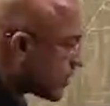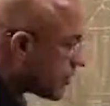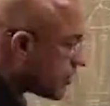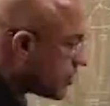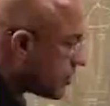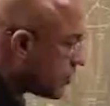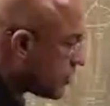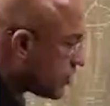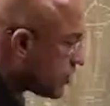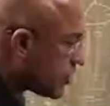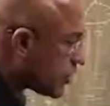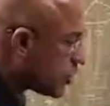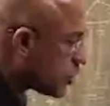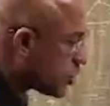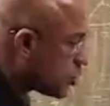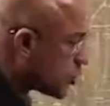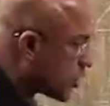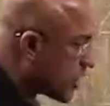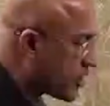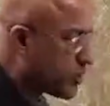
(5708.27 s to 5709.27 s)
this is the
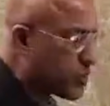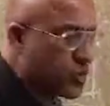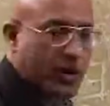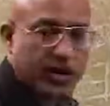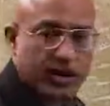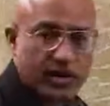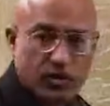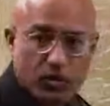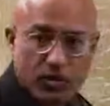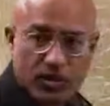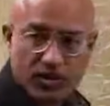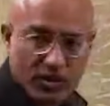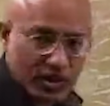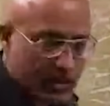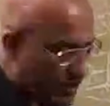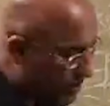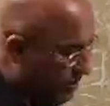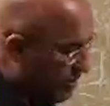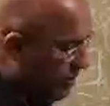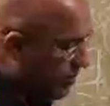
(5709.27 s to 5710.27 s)
sugar unit. What is
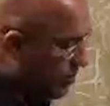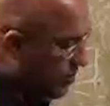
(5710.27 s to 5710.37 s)
this?